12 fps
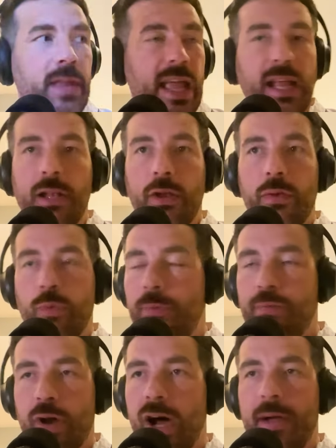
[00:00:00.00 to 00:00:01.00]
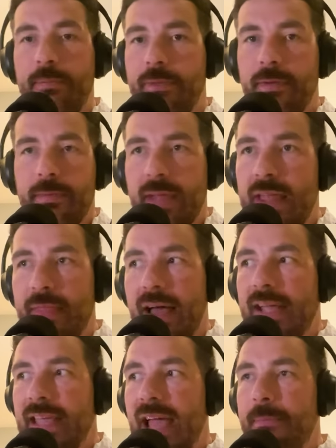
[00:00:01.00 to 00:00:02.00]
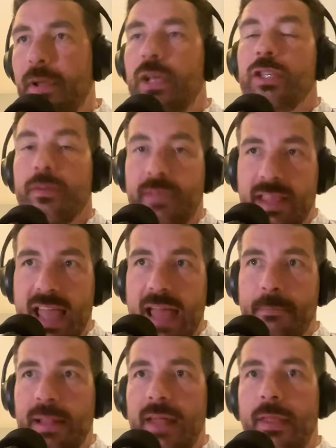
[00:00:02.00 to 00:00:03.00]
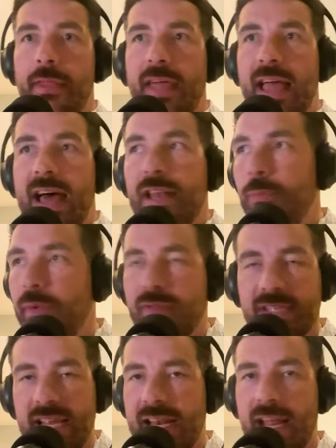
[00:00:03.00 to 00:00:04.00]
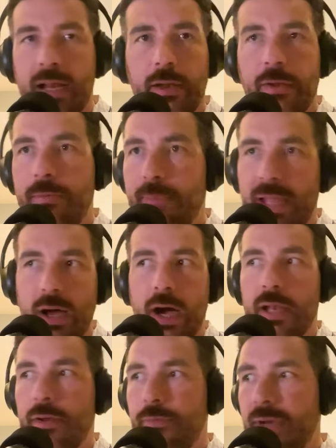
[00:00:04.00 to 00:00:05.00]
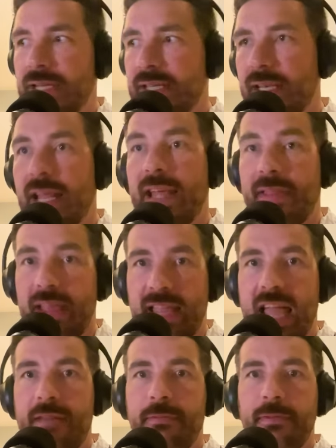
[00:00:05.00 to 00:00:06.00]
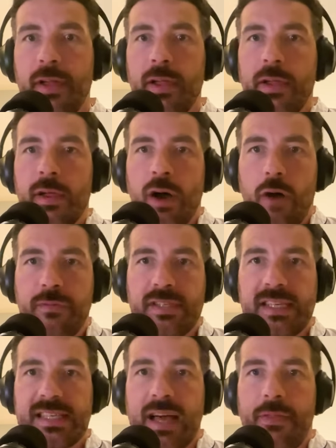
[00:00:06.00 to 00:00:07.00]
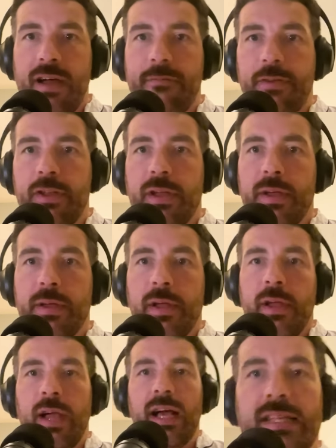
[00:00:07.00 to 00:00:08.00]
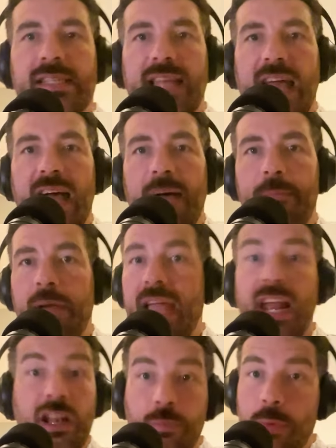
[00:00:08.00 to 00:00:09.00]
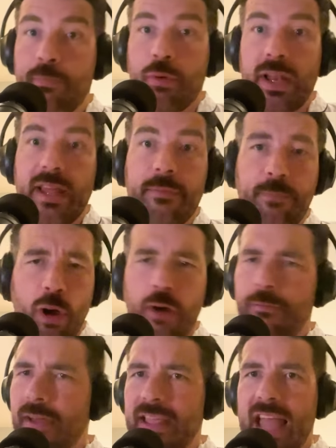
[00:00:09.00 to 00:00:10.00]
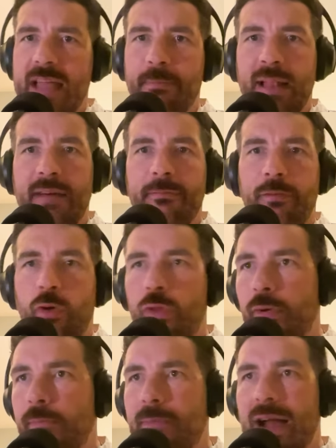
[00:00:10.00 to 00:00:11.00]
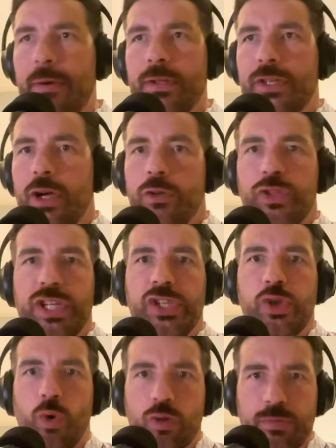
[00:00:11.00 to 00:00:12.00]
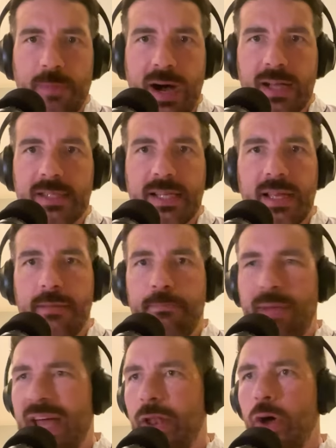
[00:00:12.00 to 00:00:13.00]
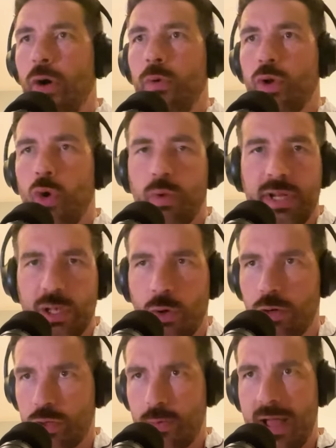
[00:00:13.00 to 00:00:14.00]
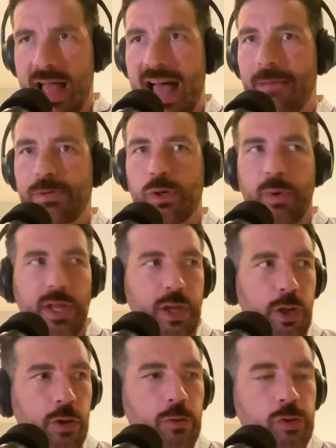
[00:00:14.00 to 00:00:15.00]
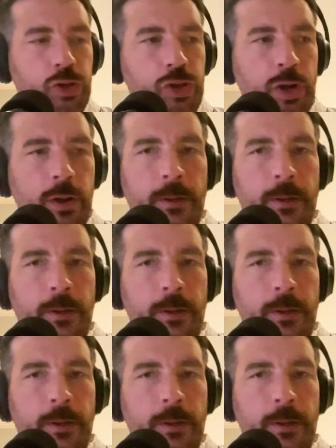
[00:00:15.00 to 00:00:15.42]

England were primed in that game because of the game plan that they had, and we've seen England beat Ireland recently, and they gave obviously South Africa a scare, but England were brilliant. Perfect game plan for them. Maratoji, George Martin, Ben Earl, Courtney Laws were absolutely huge.